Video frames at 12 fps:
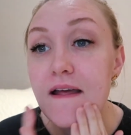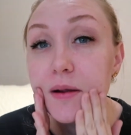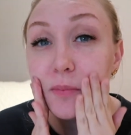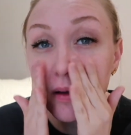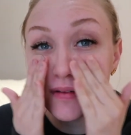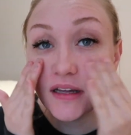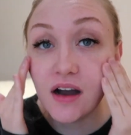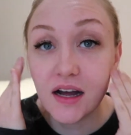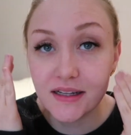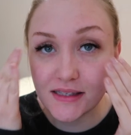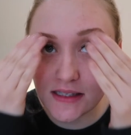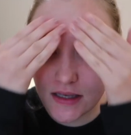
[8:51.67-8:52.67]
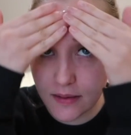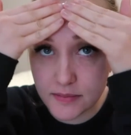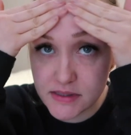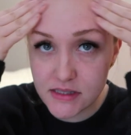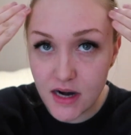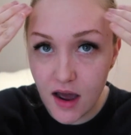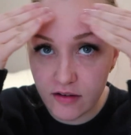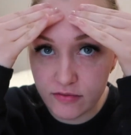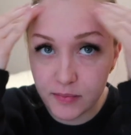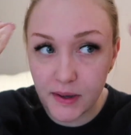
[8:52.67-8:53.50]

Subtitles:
it probably got some stuff,